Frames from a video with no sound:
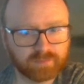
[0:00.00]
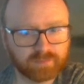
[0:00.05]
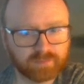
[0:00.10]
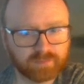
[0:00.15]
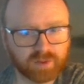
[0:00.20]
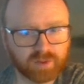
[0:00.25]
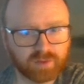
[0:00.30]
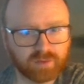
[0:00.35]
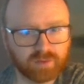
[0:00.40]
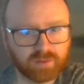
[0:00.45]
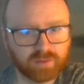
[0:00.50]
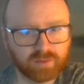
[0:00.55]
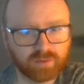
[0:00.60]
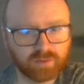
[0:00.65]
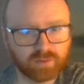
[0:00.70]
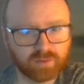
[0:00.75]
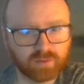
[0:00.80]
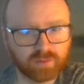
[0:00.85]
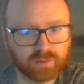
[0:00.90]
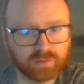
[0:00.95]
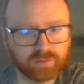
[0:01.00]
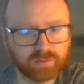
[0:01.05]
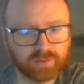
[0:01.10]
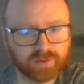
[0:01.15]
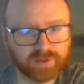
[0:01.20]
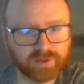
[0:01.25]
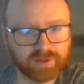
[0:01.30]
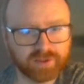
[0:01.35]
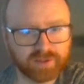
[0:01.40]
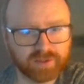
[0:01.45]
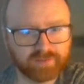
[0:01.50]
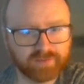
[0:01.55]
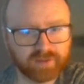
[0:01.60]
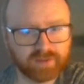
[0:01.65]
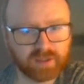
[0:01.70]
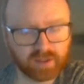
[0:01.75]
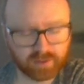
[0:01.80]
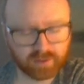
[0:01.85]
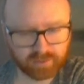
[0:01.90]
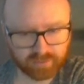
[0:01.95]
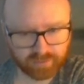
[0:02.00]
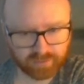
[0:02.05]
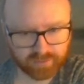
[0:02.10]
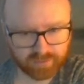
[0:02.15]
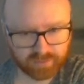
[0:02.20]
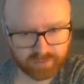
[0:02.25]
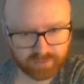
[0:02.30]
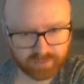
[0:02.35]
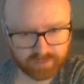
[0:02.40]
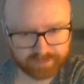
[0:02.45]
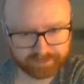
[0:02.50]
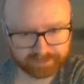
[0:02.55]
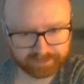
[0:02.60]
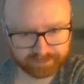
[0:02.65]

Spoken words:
So I could go rook c7, then across to